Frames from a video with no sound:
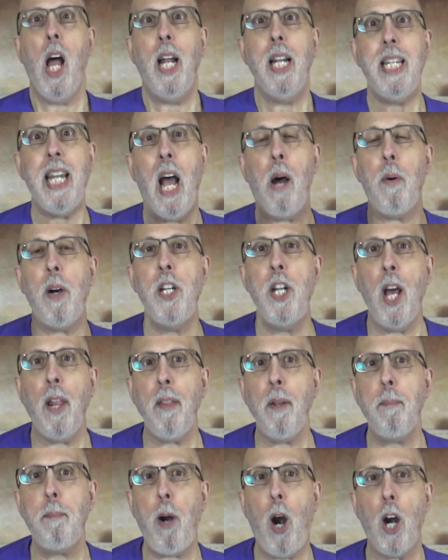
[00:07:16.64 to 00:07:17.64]
Now,
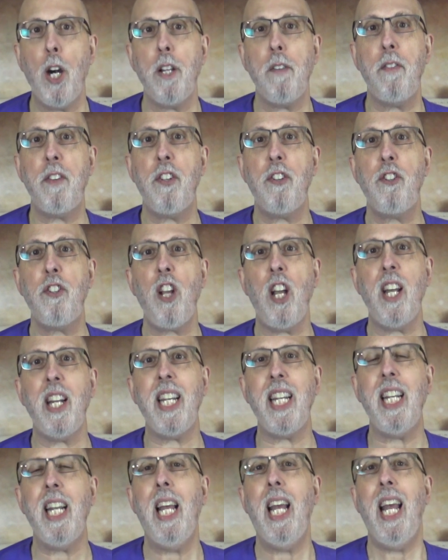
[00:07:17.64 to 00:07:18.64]
another part of the
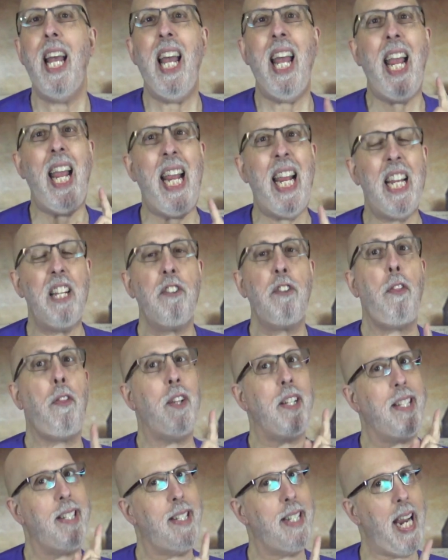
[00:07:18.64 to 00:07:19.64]
study asked
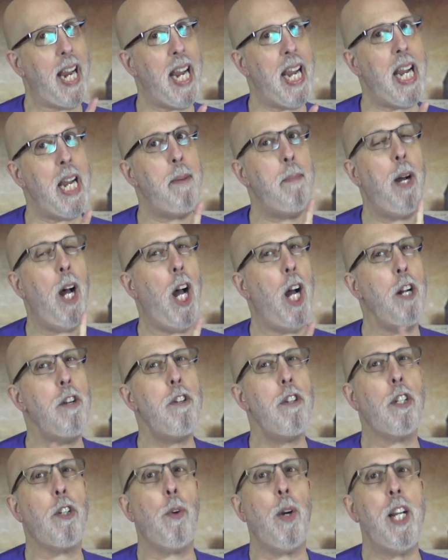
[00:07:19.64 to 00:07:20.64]
the same
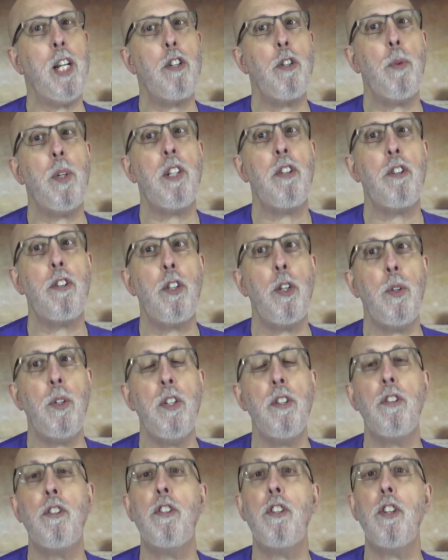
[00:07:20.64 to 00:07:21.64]
undergraduate
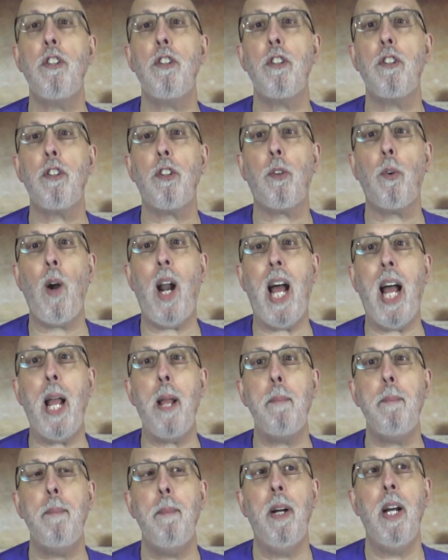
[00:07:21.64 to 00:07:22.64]
students to
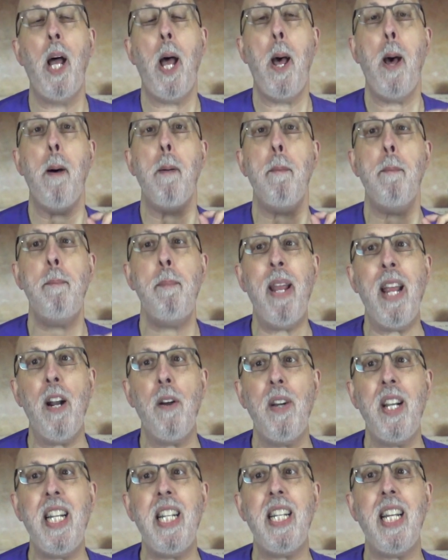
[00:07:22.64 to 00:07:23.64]
describe
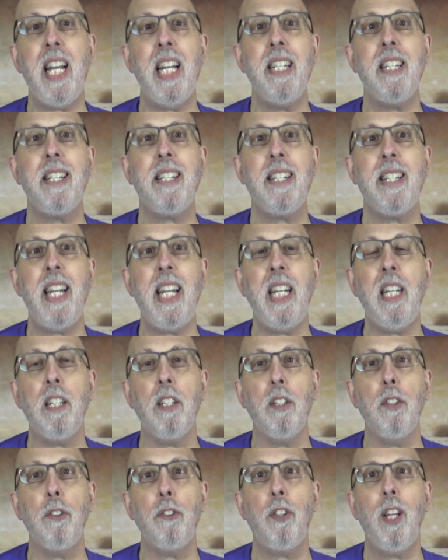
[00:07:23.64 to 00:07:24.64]
married and
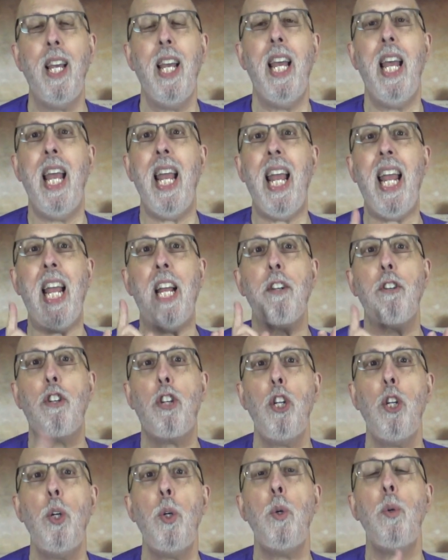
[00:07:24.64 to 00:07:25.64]
singles at
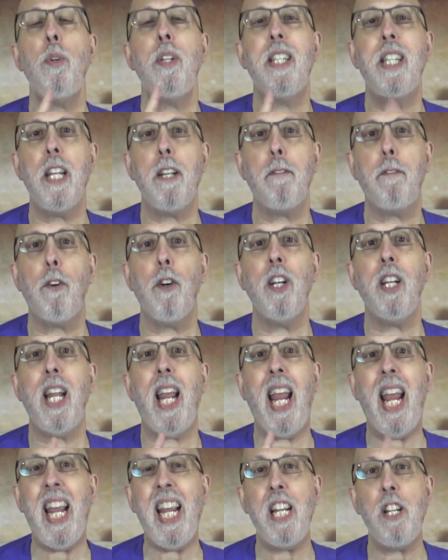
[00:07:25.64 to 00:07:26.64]
two different
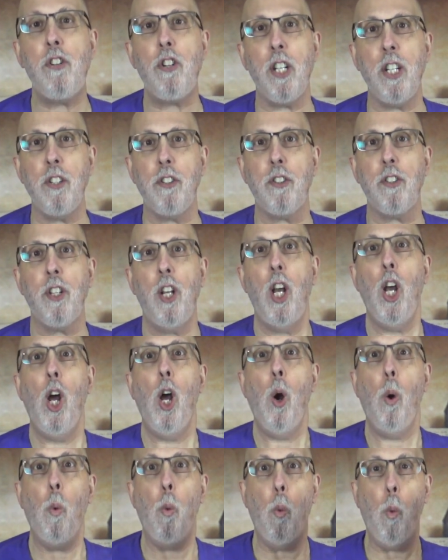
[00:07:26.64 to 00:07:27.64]
ages
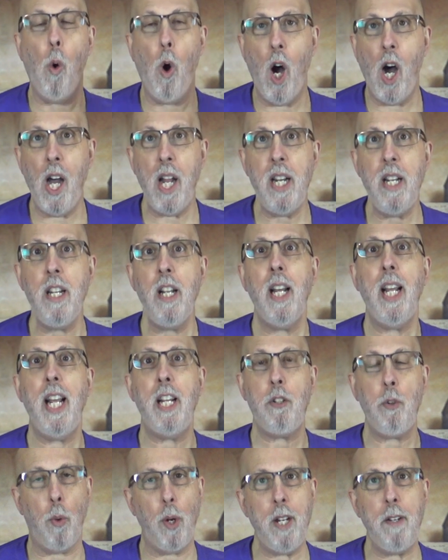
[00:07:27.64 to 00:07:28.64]
one at
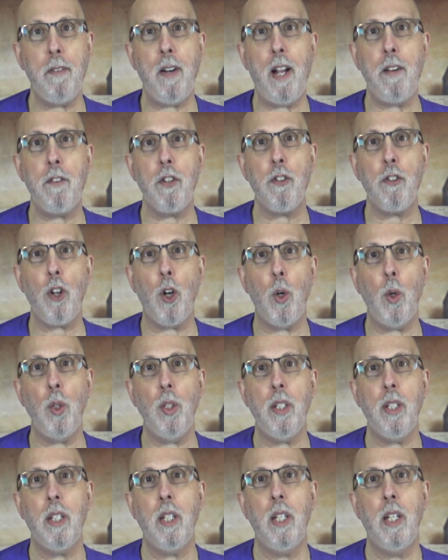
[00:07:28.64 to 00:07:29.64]
25 years old,